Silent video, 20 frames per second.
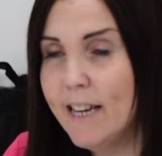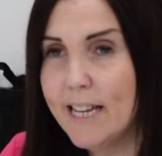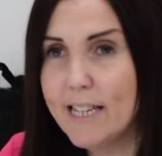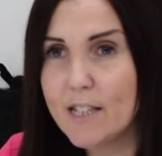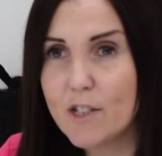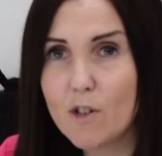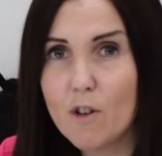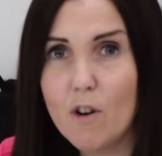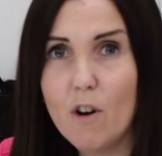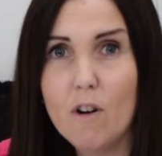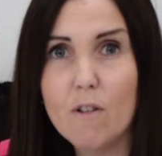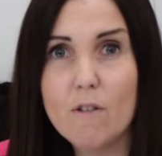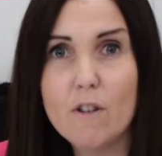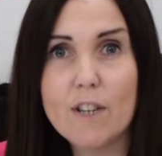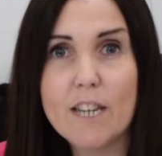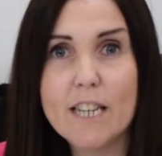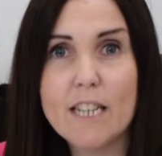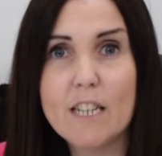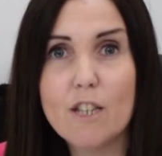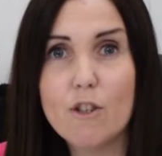It's got
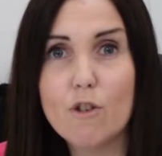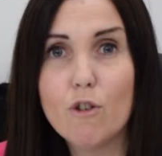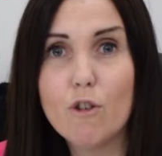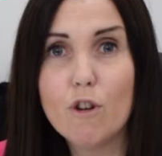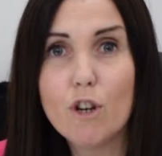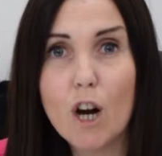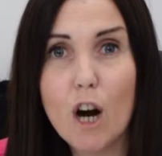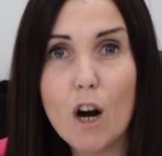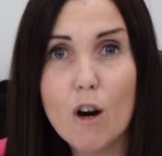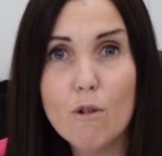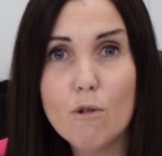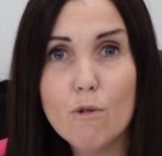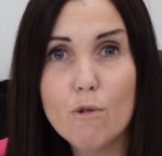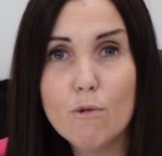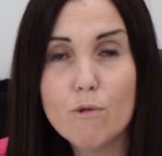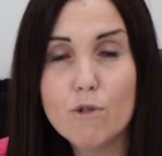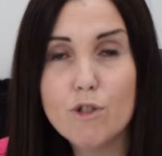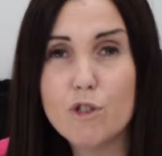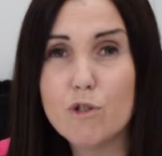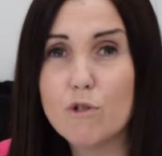looking at your
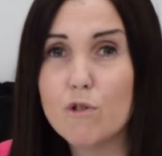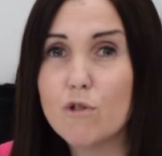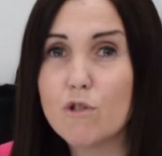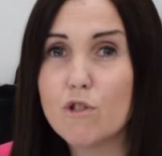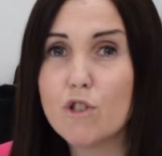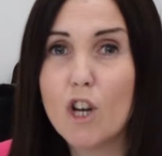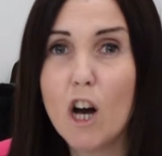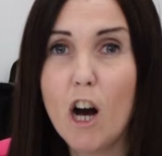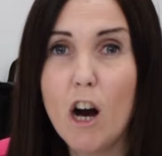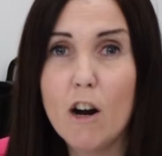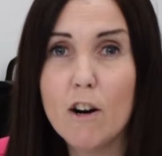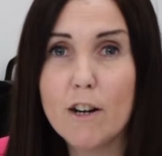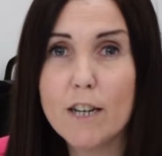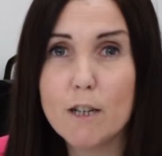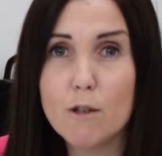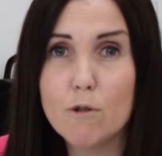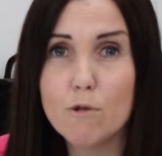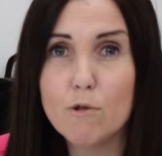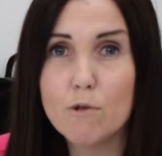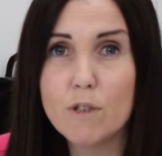goals, your
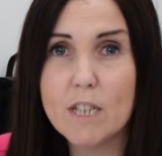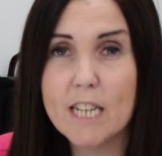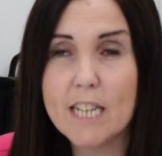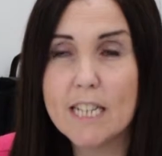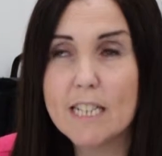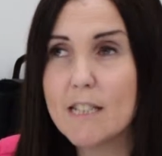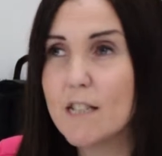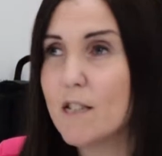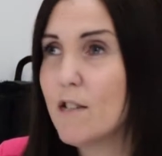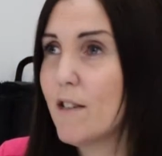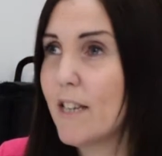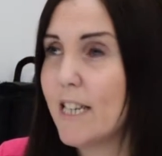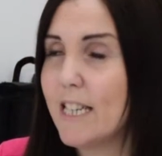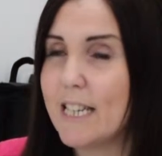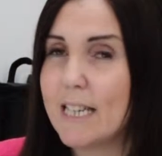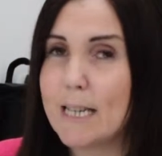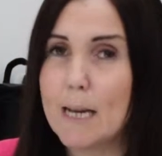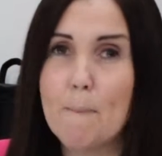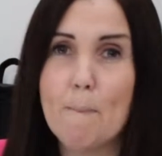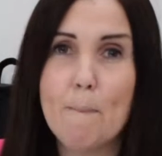target audience,
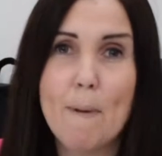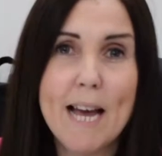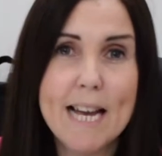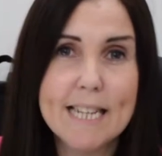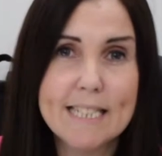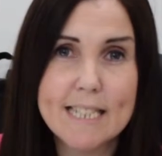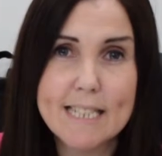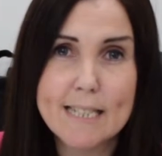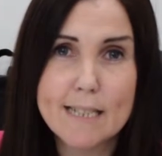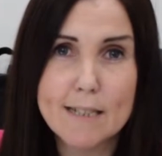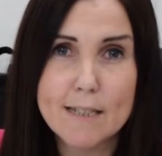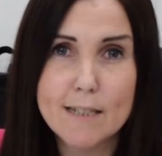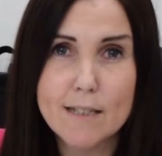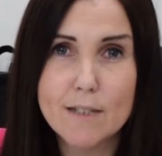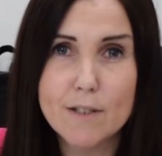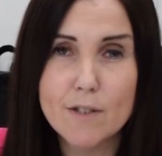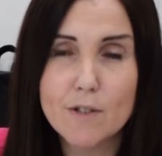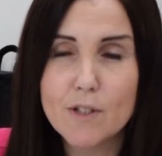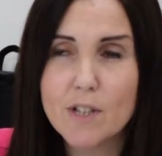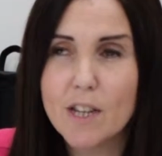looking at
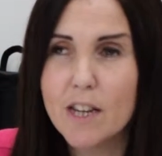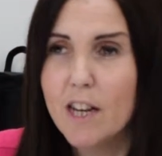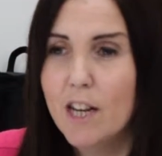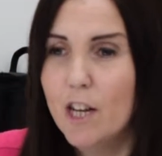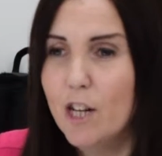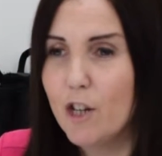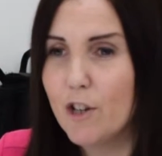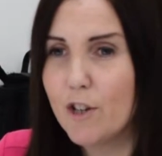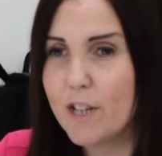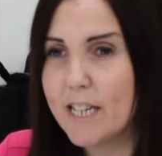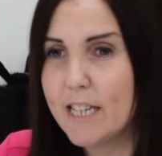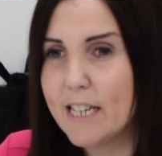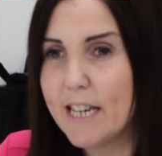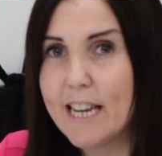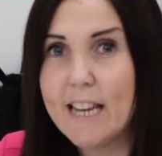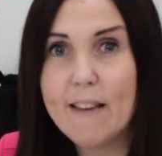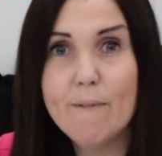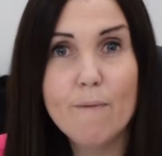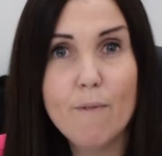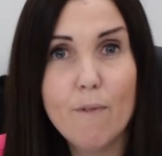competitors, looking
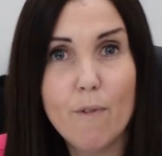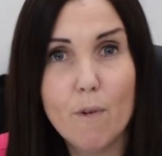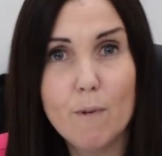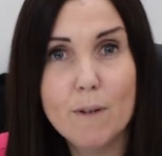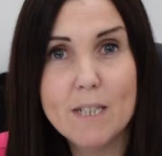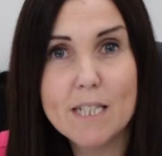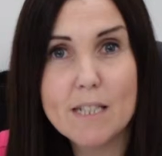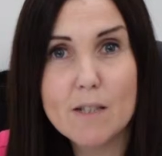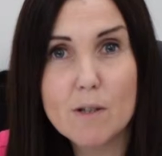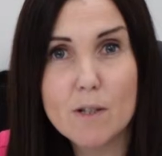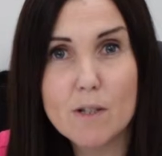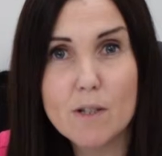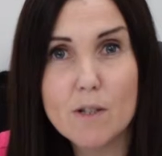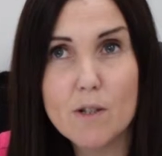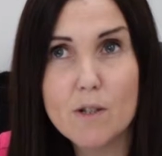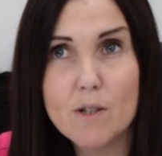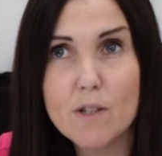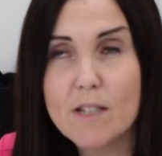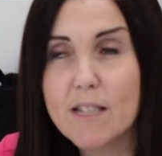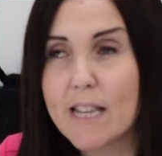at
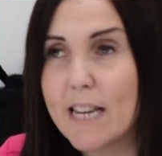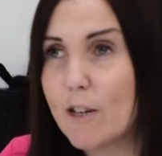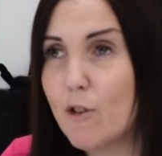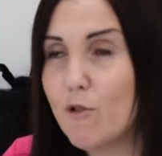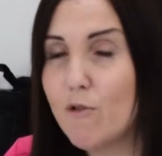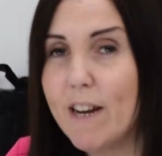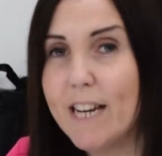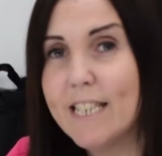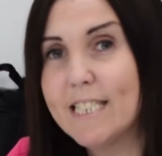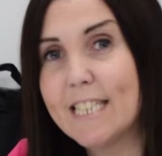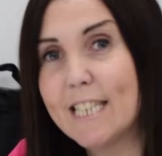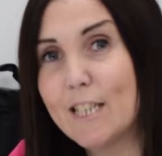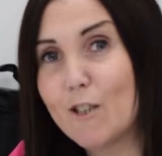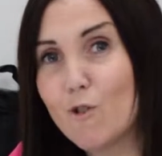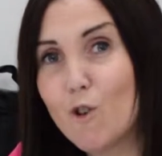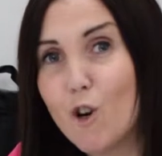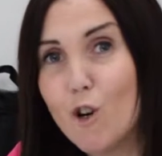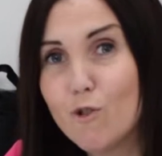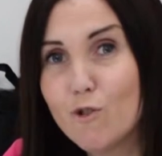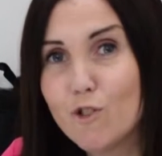influencers, then
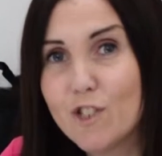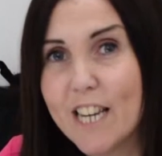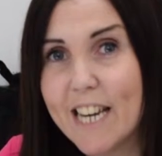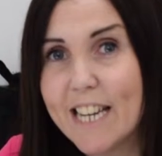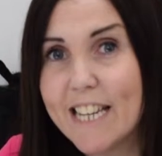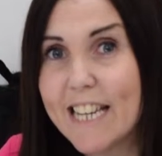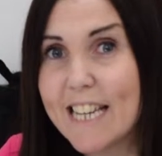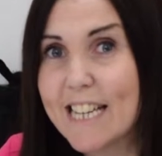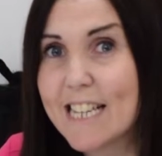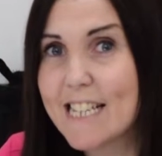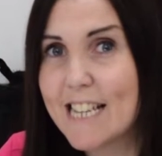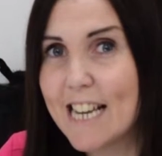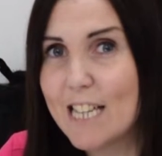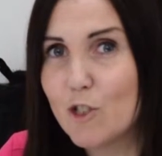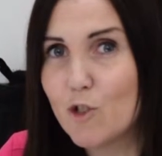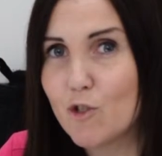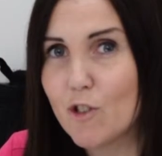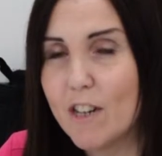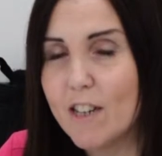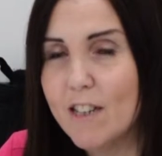creating content,
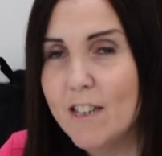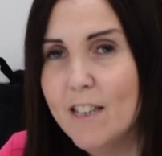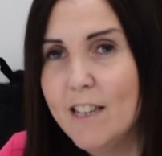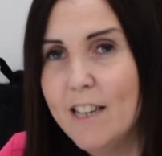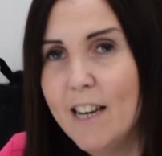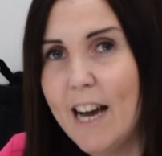etc.